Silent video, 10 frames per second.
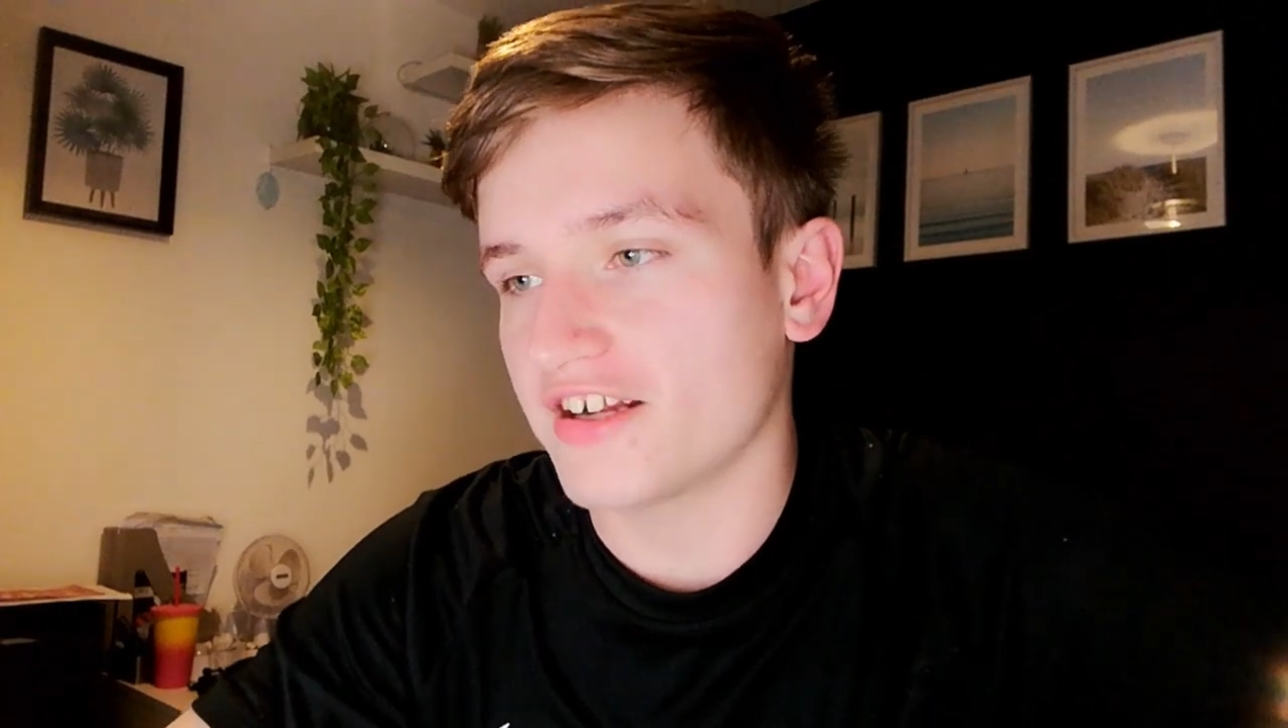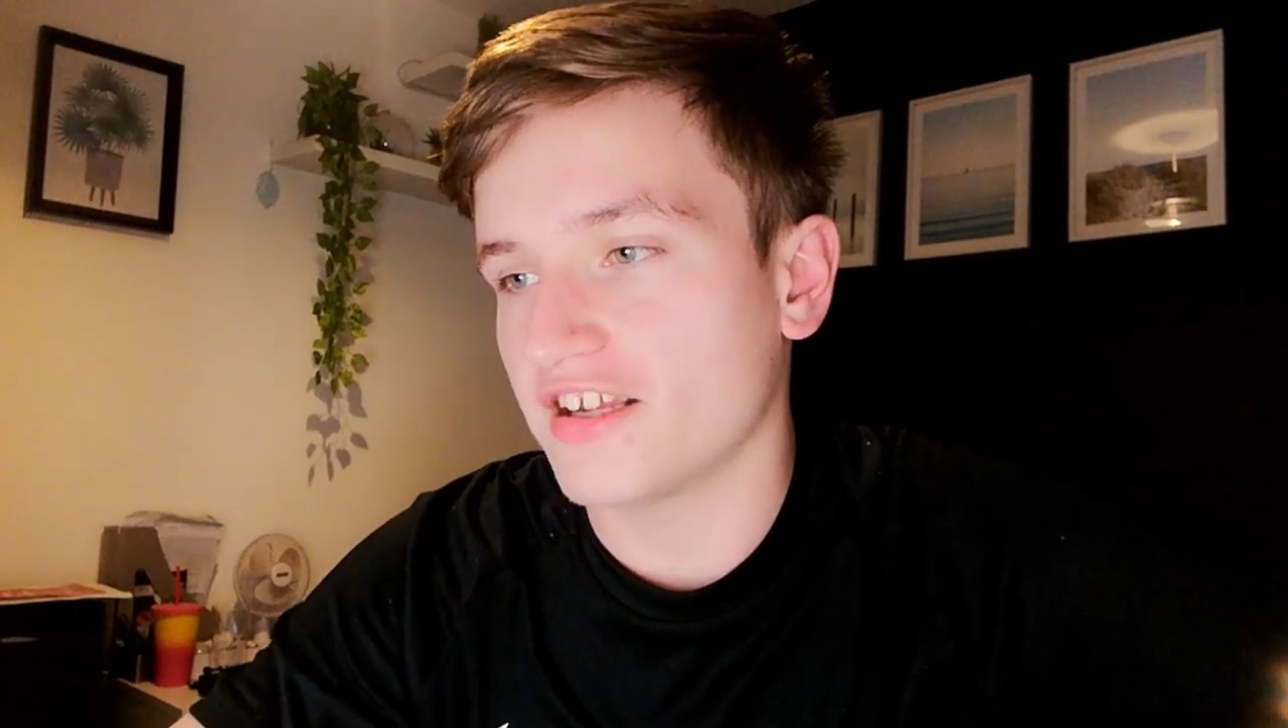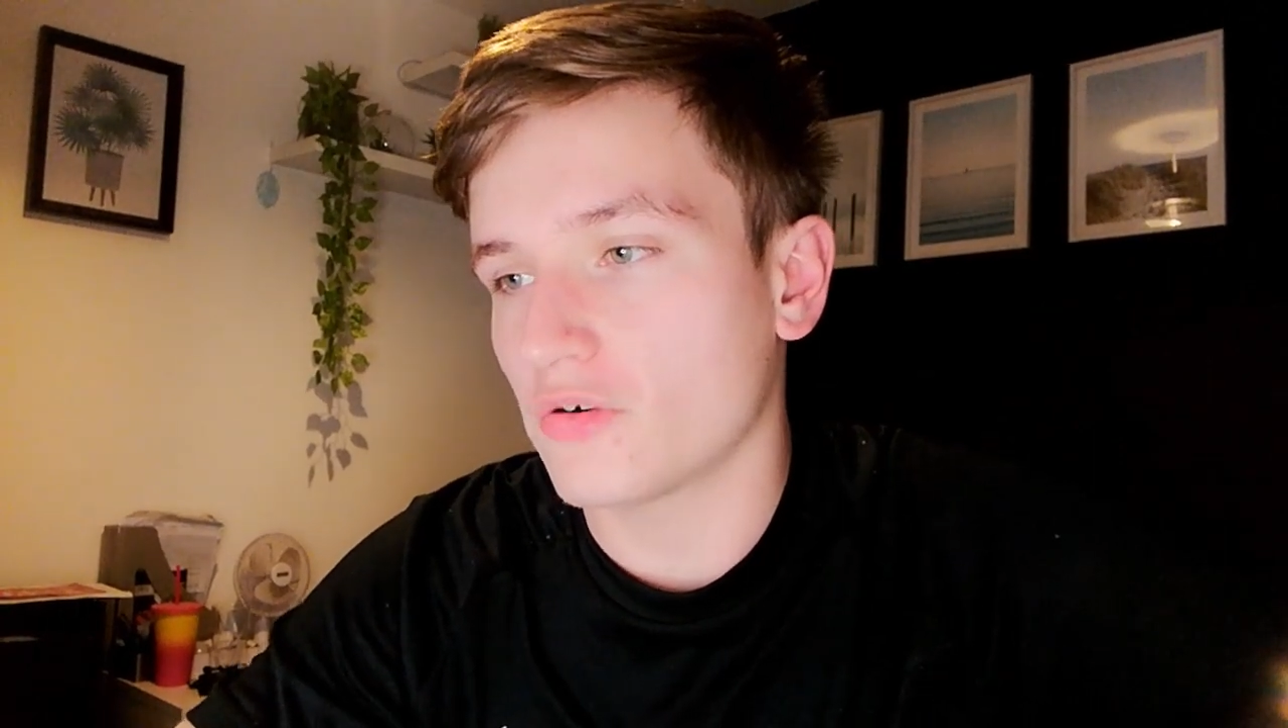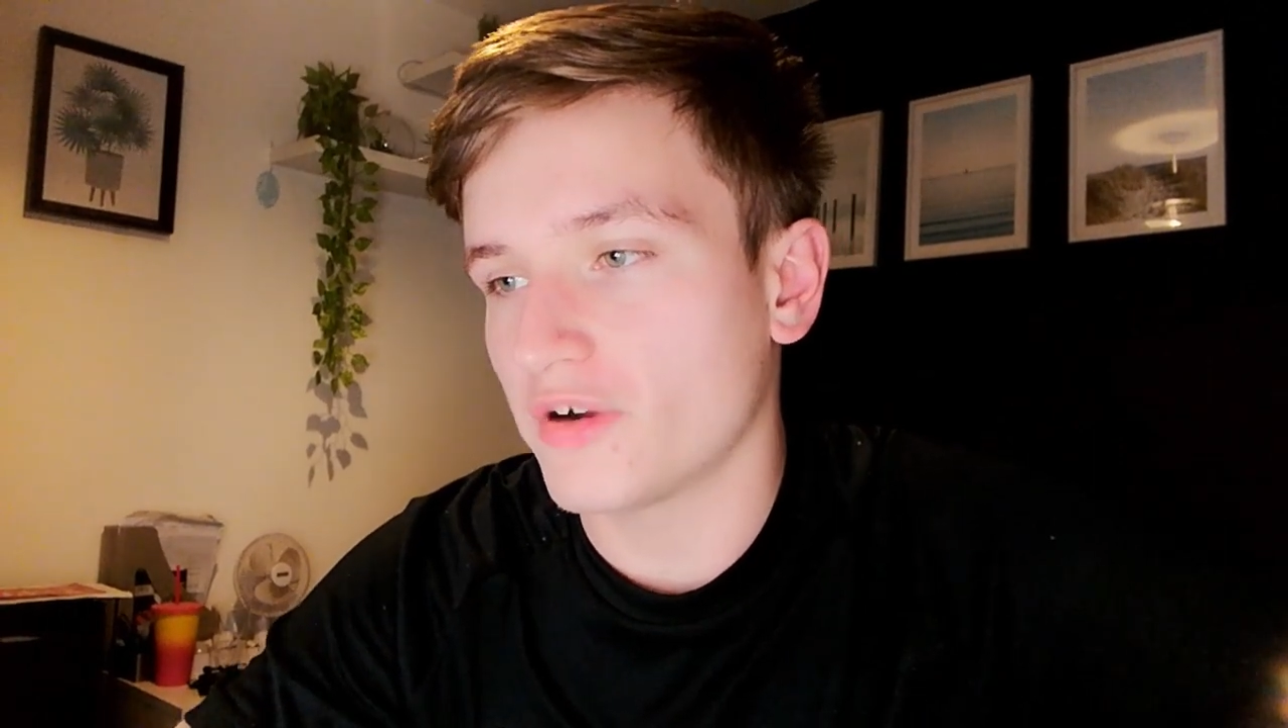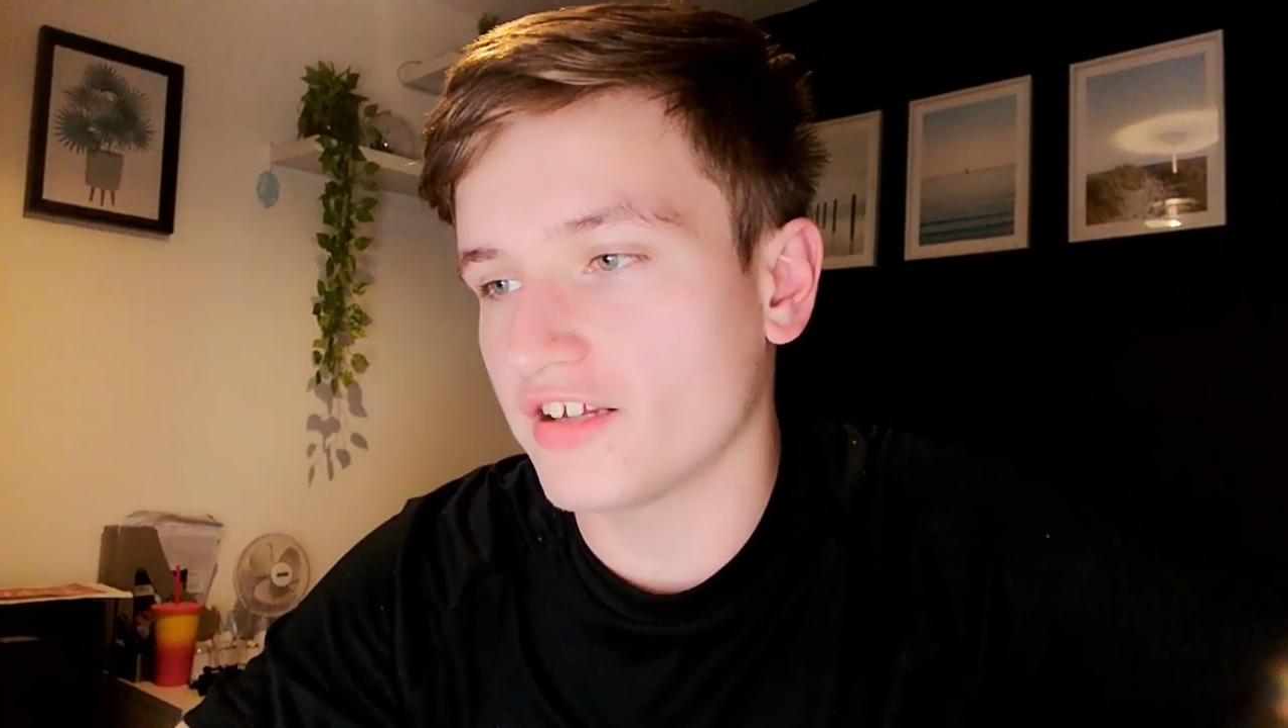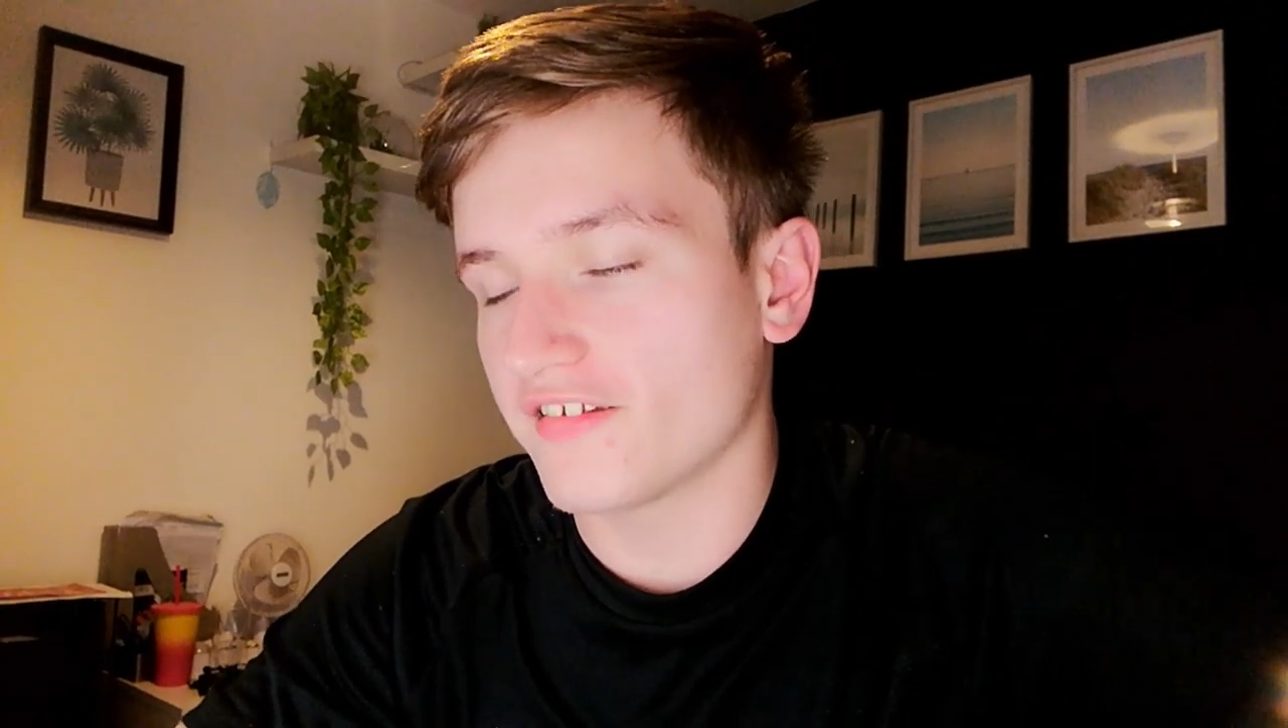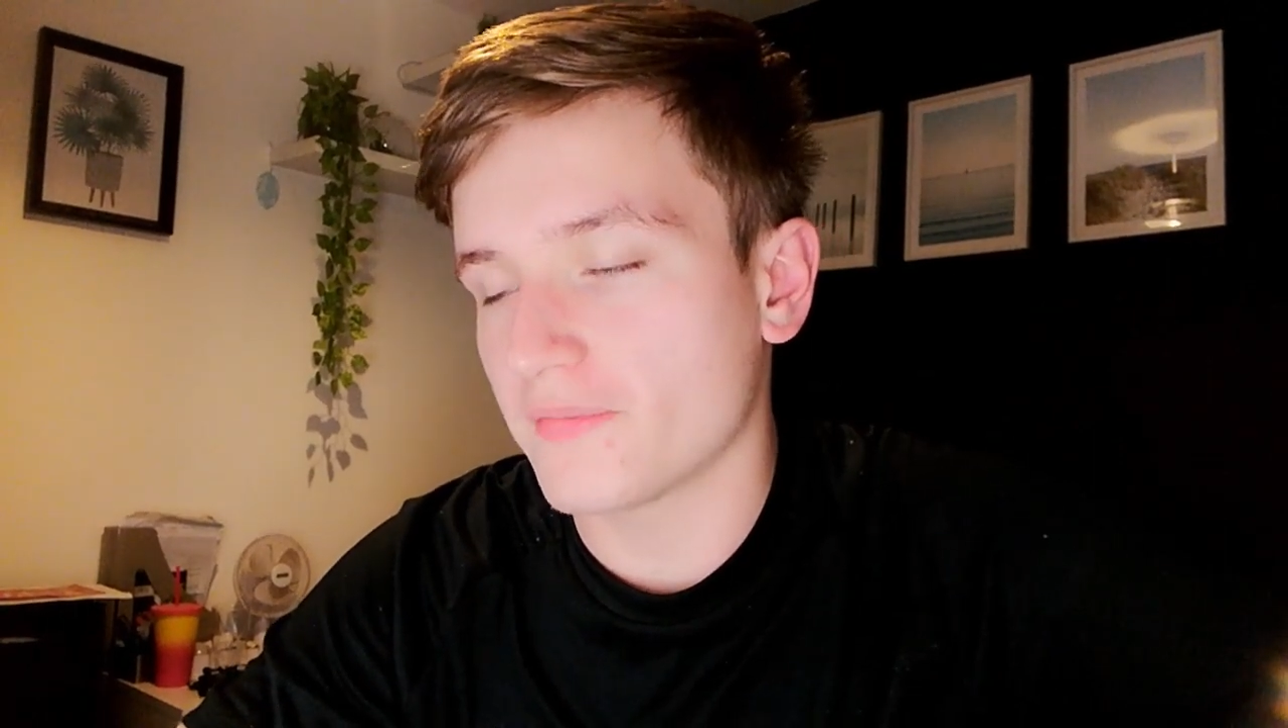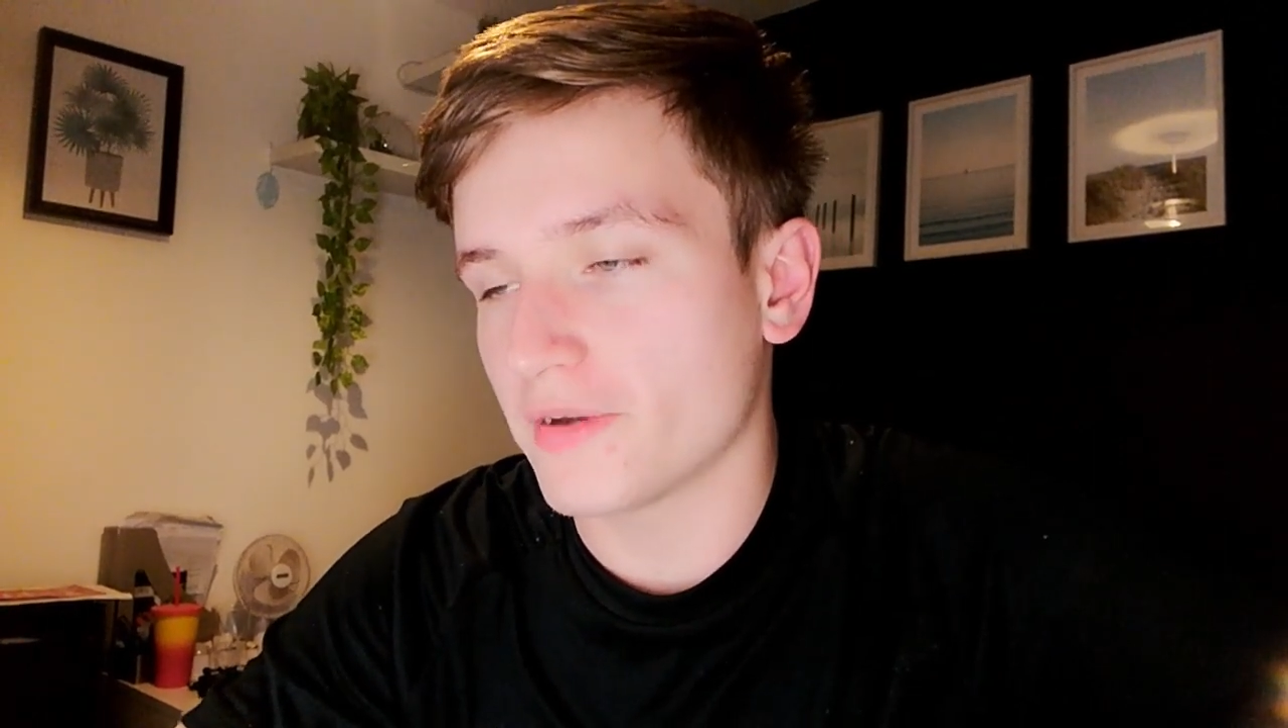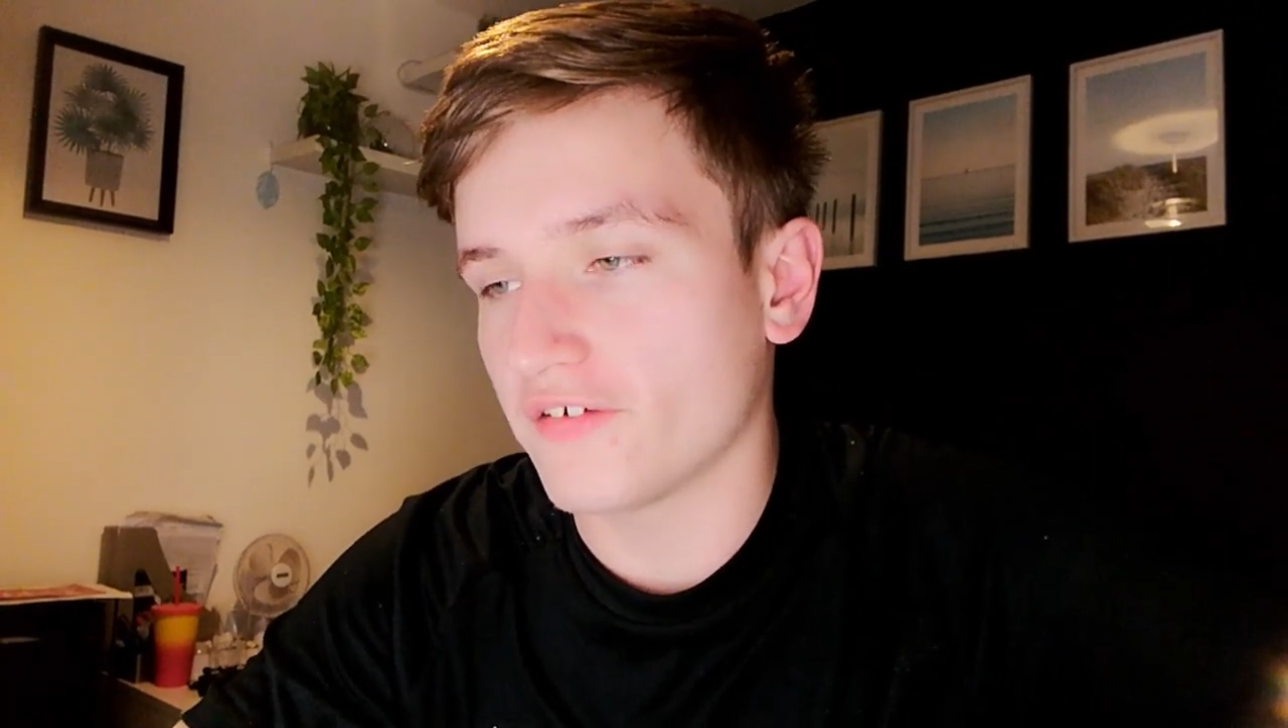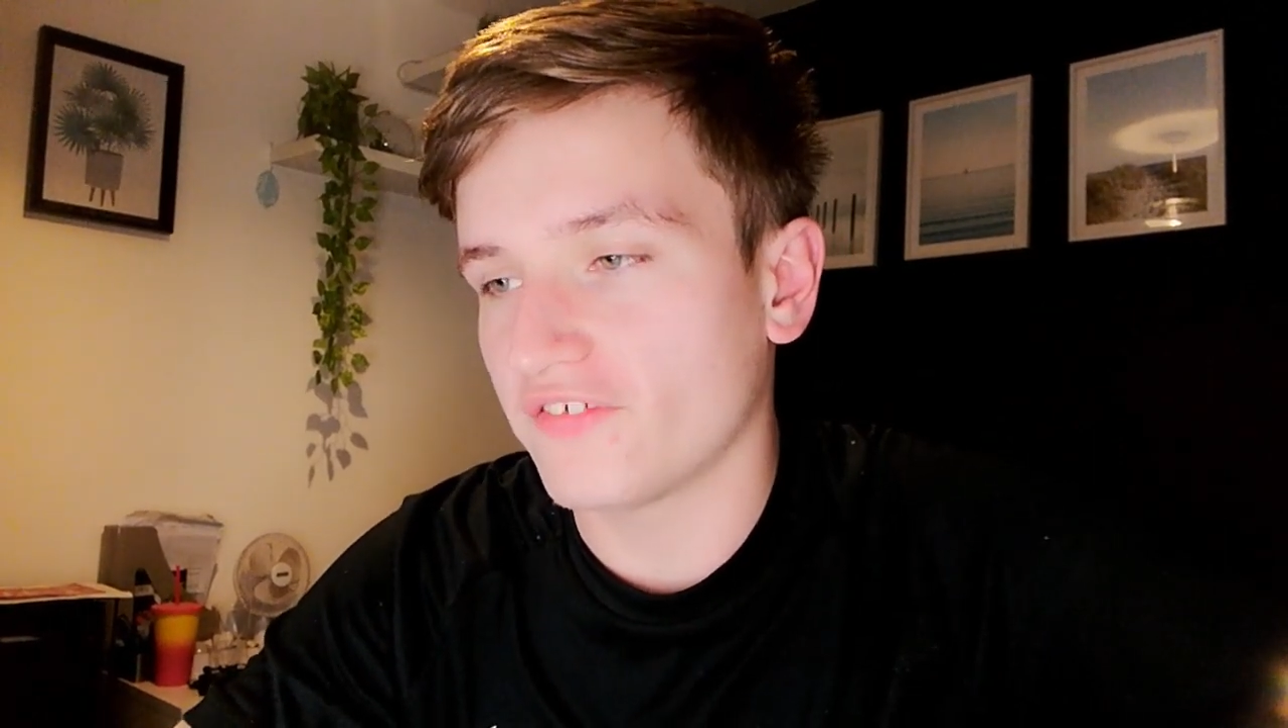the Queen
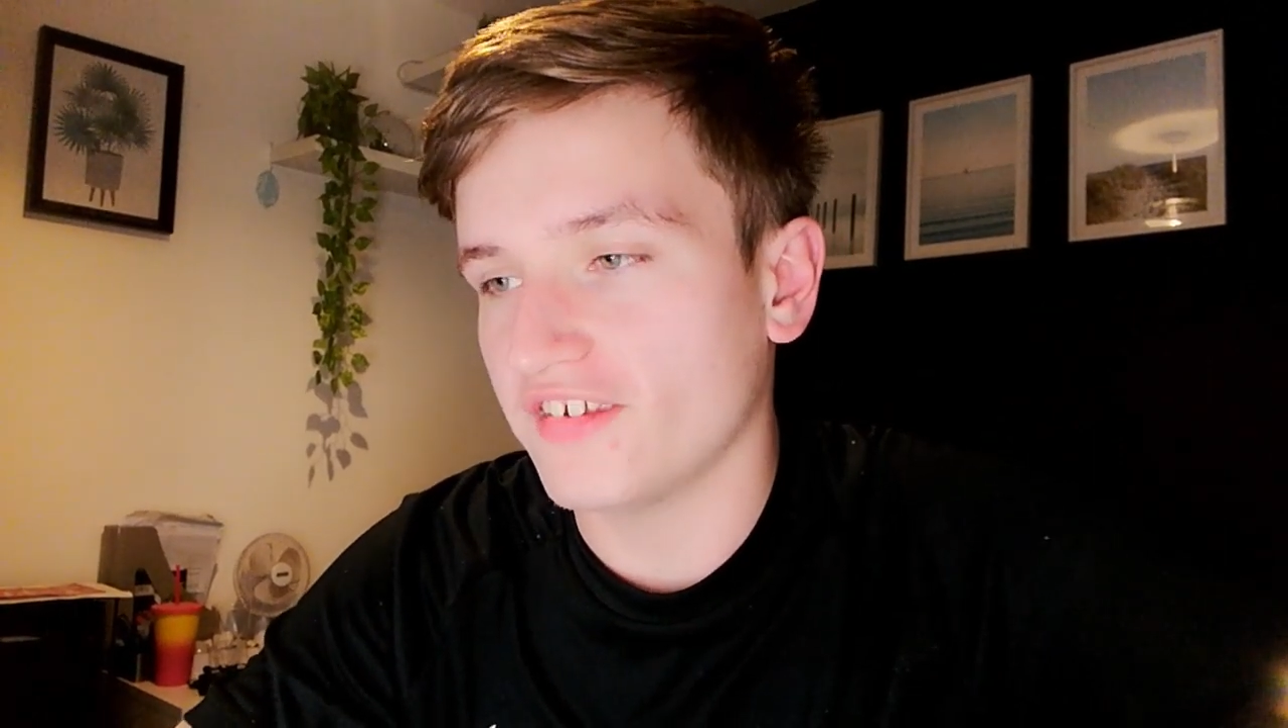Elizabeth